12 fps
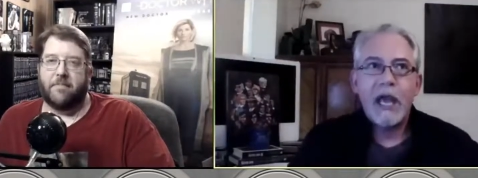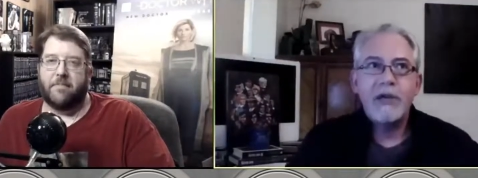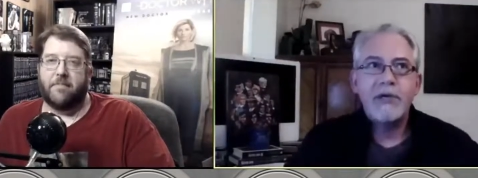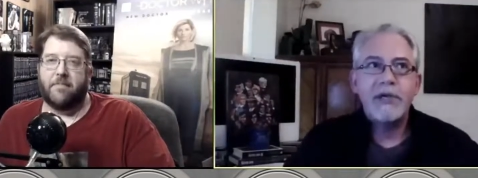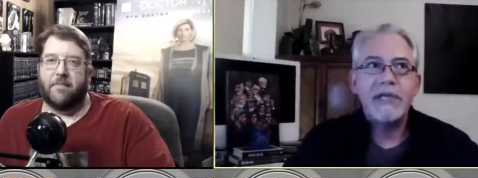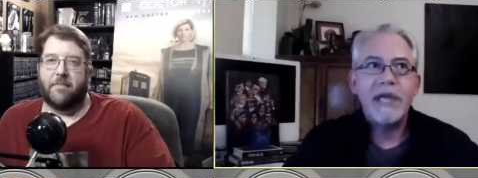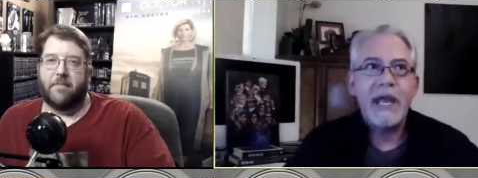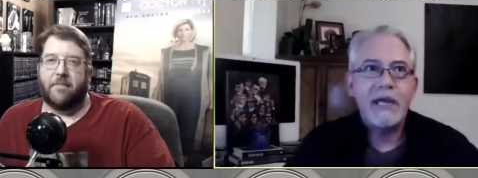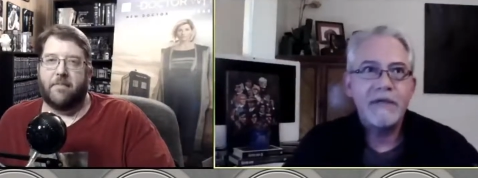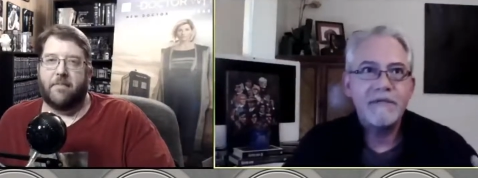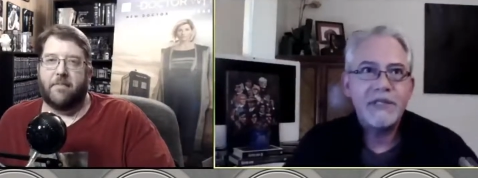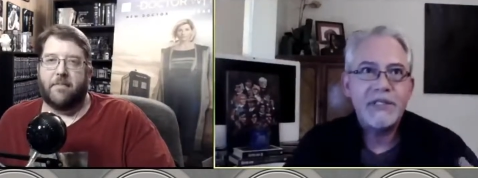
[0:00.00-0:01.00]
Speaker 1: And you can
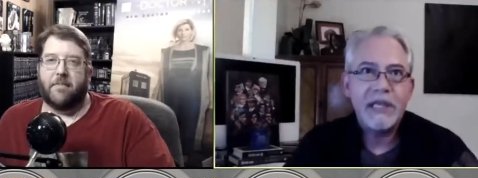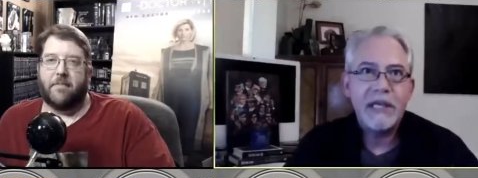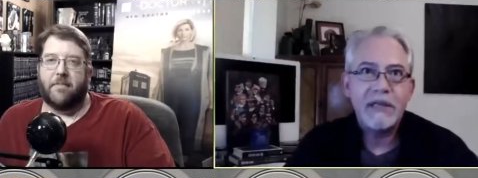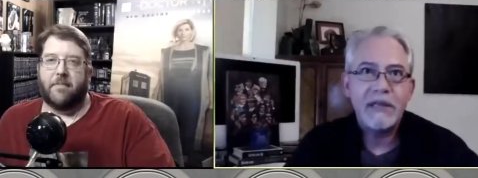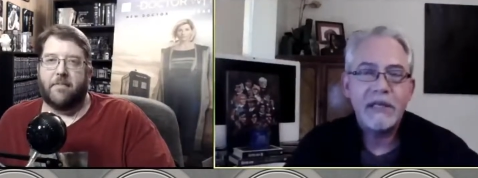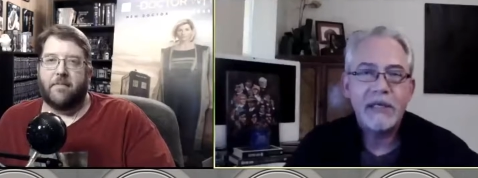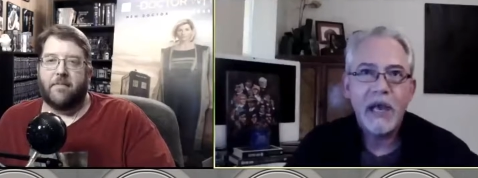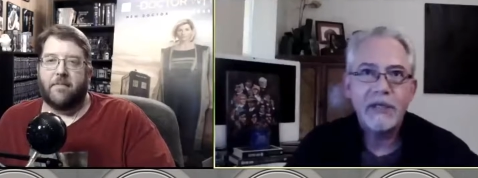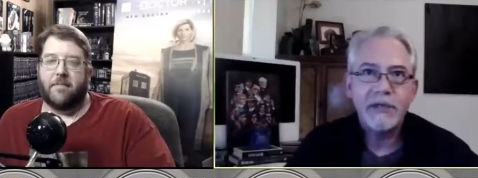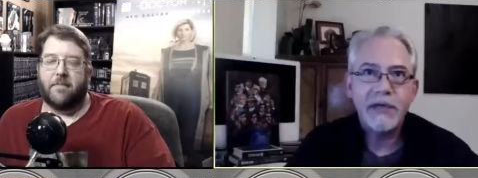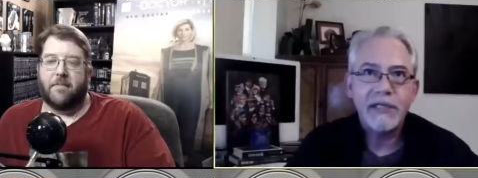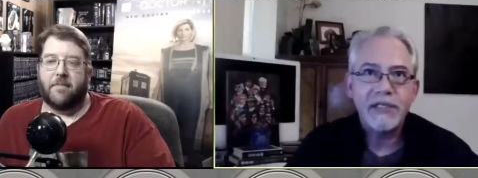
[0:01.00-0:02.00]
kind of see that the
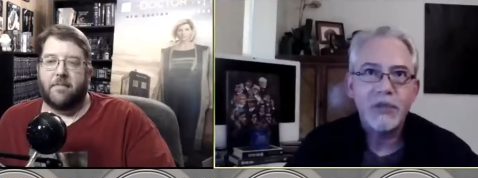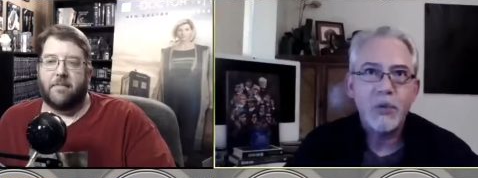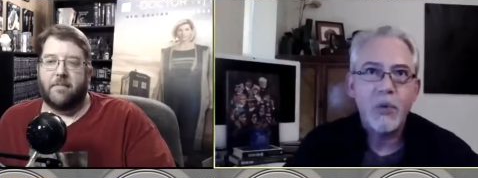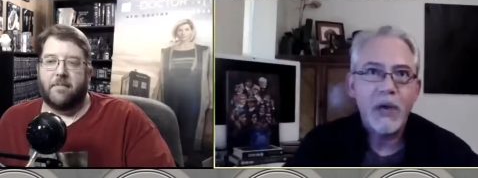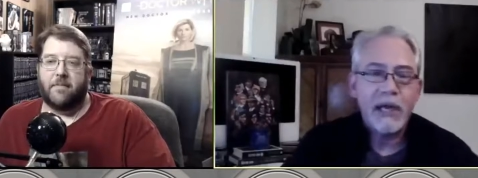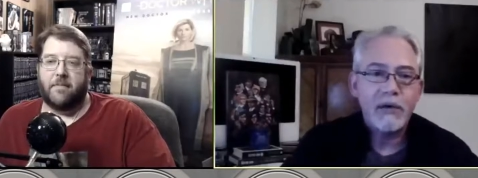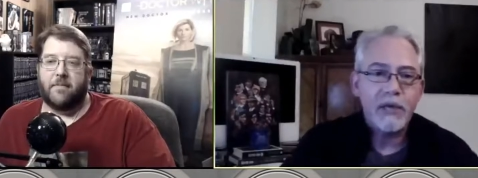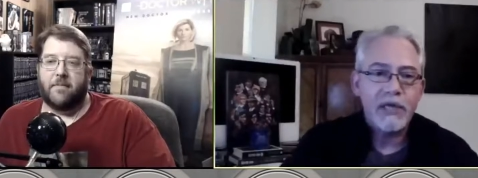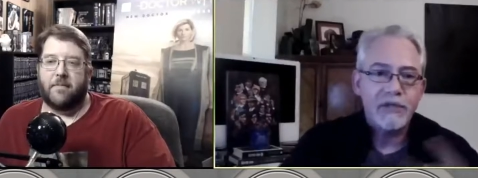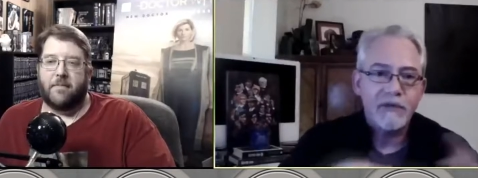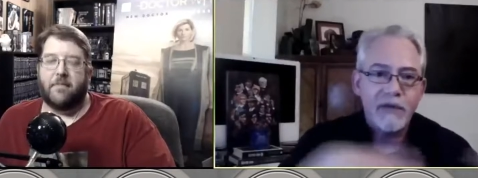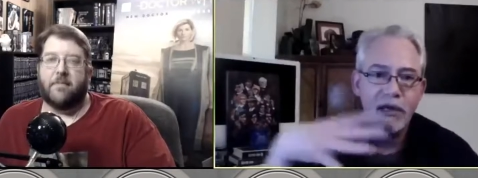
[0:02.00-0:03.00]
doctor has such a wide
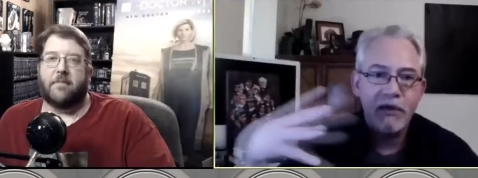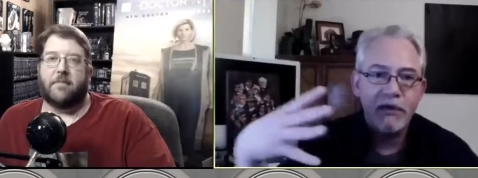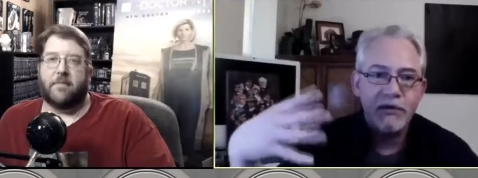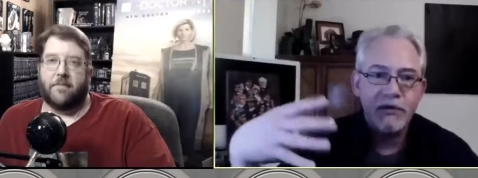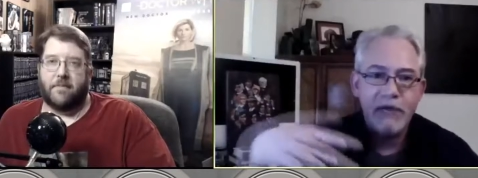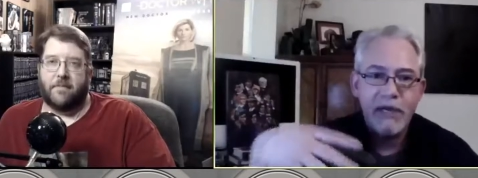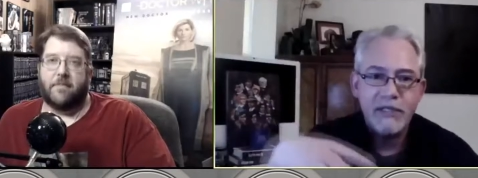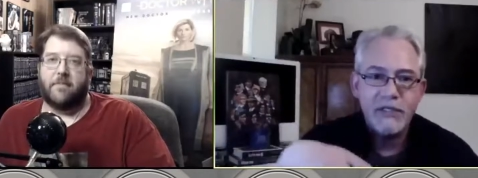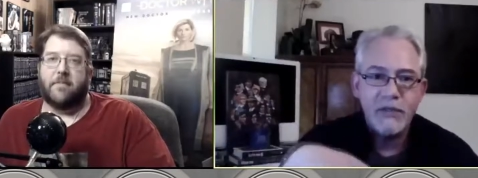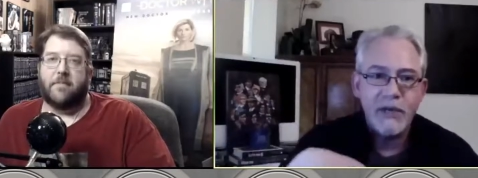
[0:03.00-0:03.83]
range of character traits.